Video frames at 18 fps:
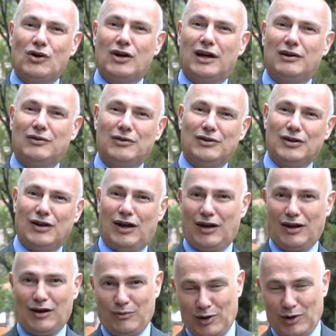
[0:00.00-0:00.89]

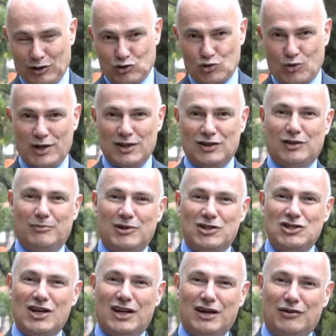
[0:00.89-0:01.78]
and we'll tweet the
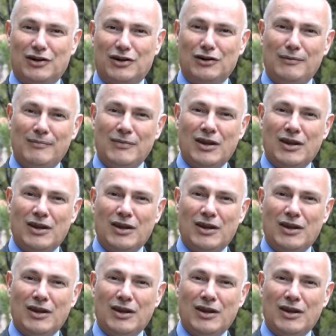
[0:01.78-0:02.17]
material,